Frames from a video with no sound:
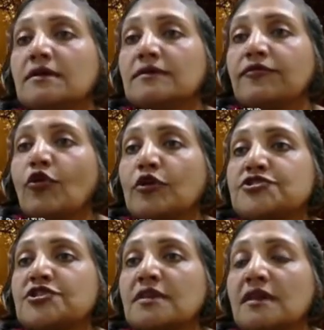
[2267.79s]

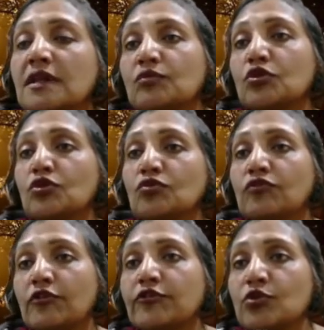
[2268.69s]
foraging that they would do
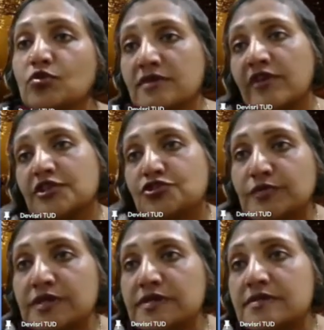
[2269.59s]
for fruits and
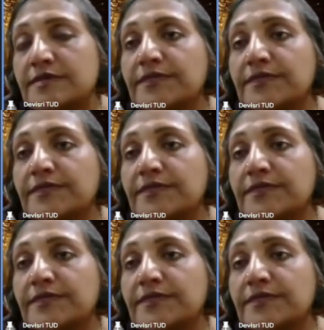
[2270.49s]
vegetables.